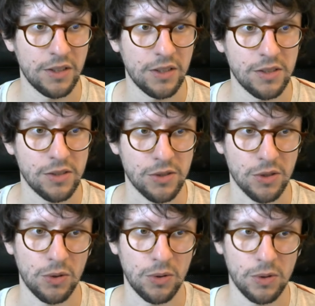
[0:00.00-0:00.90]

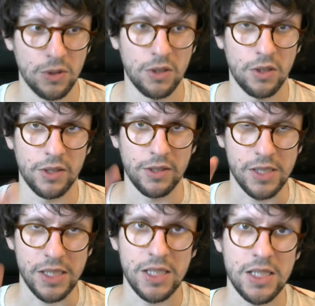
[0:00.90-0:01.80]
So
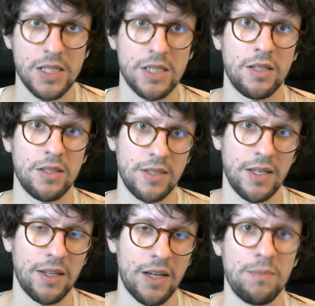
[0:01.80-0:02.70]
these
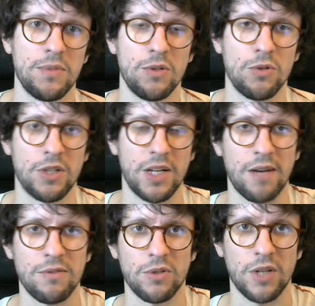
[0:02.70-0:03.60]
snake games usually
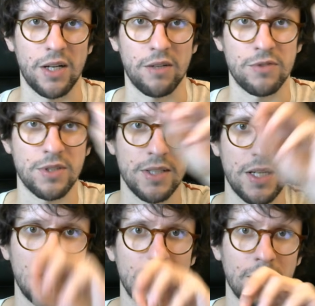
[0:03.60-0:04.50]
have some kind of
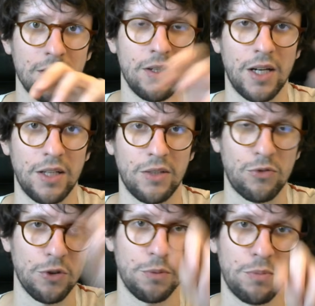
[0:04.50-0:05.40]
snake, and the
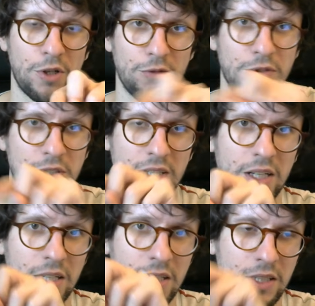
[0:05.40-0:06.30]
front part of the
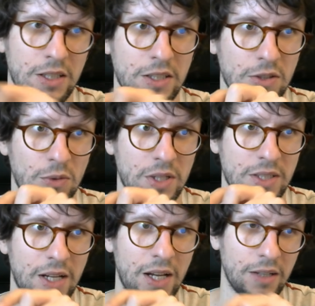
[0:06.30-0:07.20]
snake is known as
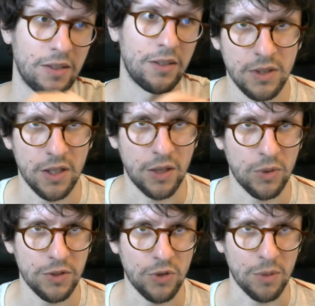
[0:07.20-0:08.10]
the head. And
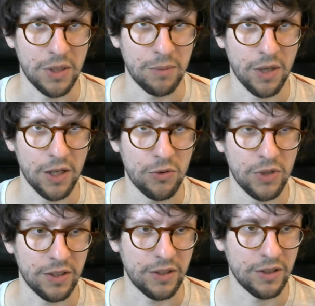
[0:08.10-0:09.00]
what do I mean by
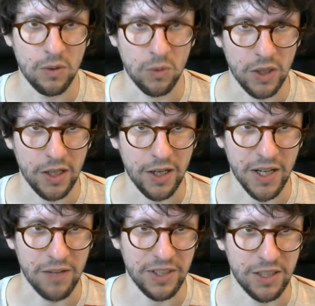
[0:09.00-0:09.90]
grid? Well, I
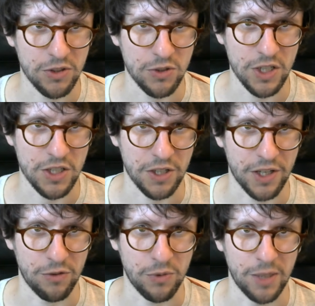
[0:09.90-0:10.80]
have an illustration
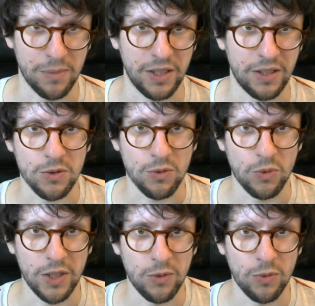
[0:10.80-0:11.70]
here of what I mean.
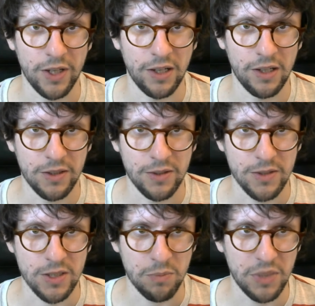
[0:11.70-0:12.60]
We will
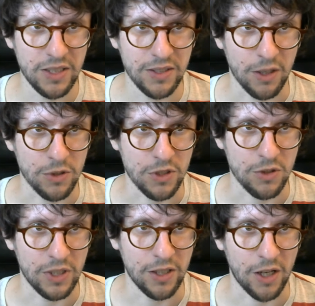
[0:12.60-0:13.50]
split our
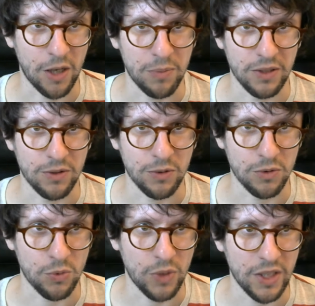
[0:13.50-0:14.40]
screen up into
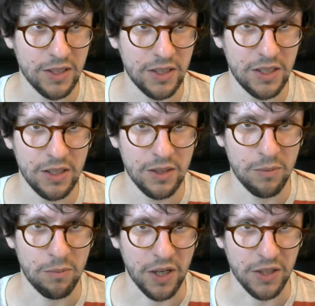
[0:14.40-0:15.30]
20
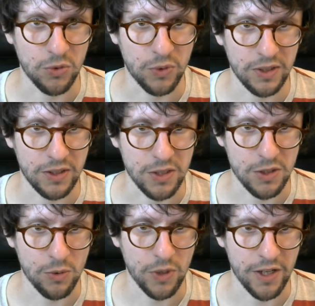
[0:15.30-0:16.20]
by 20
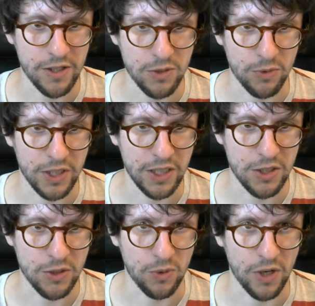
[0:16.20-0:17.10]
squares, where
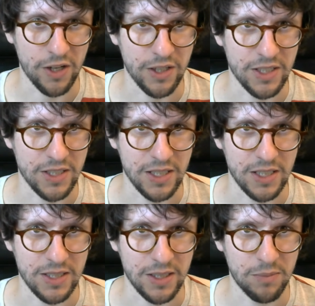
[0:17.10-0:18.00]
each square is
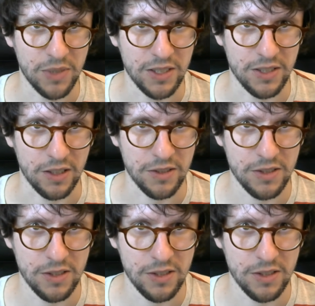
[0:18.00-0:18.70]
16 pixels.